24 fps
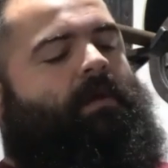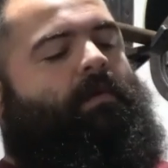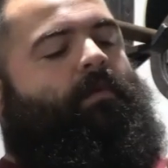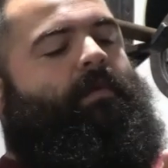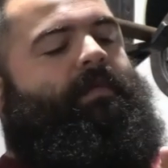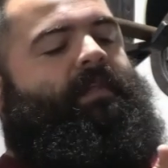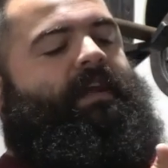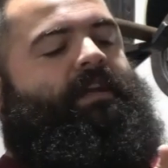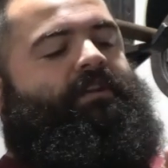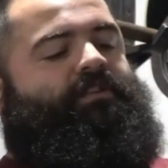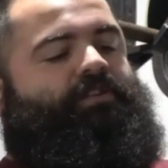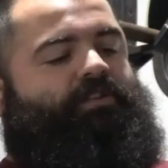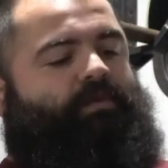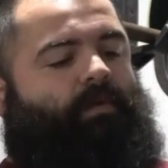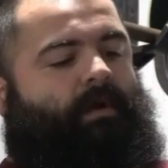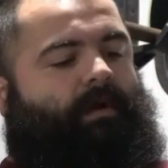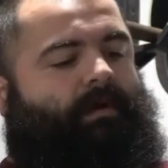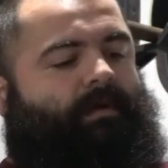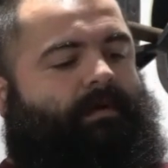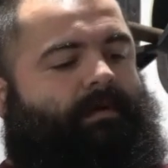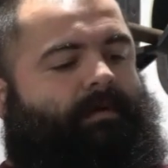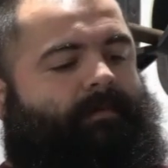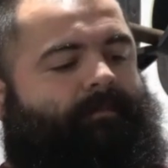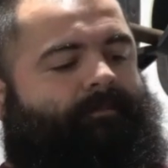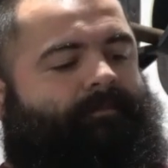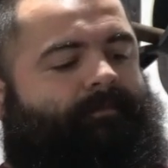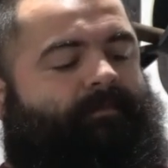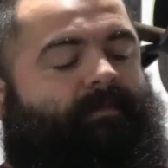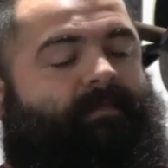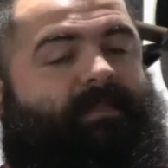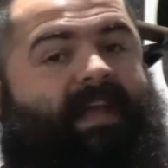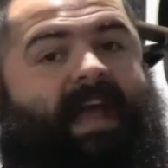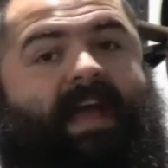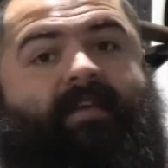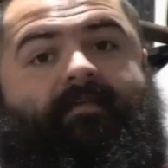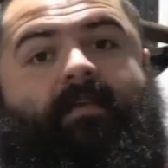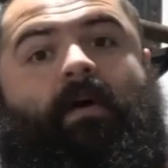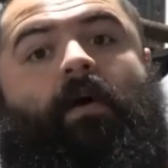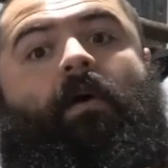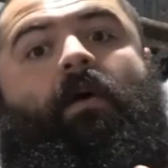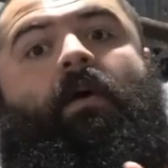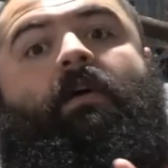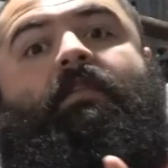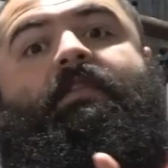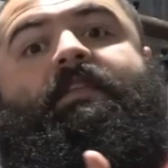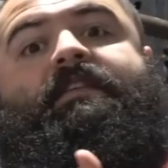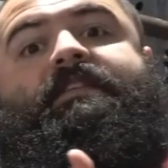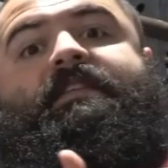when they shorten, they have
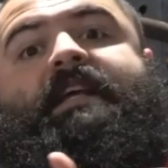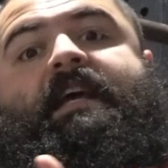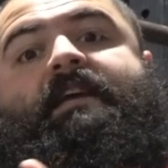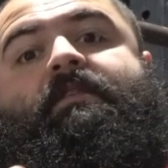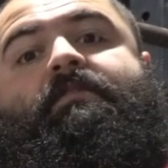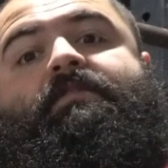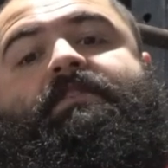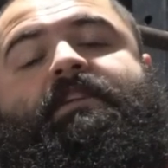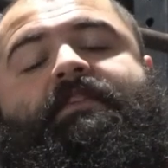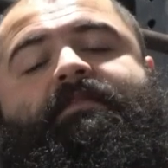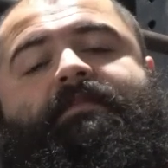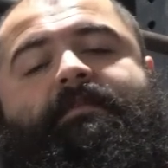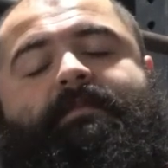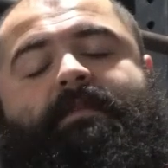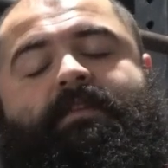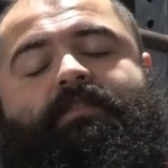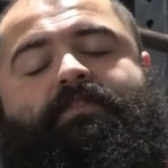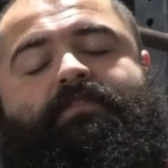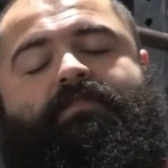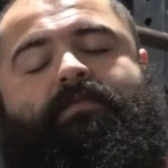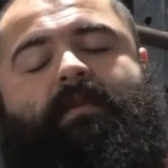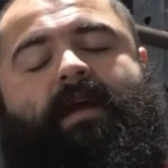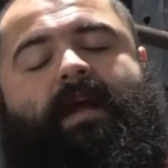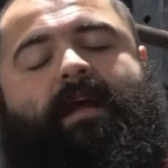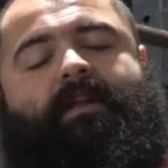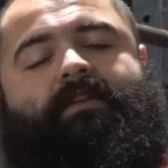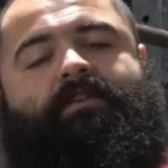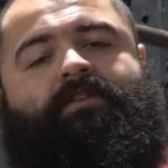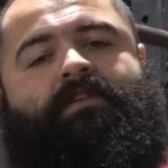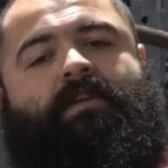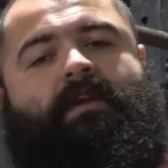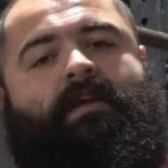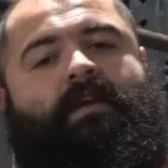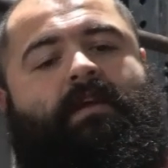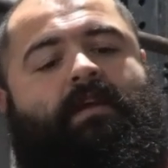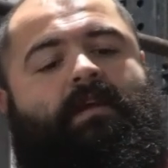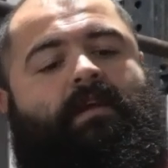all this energy from the stretch.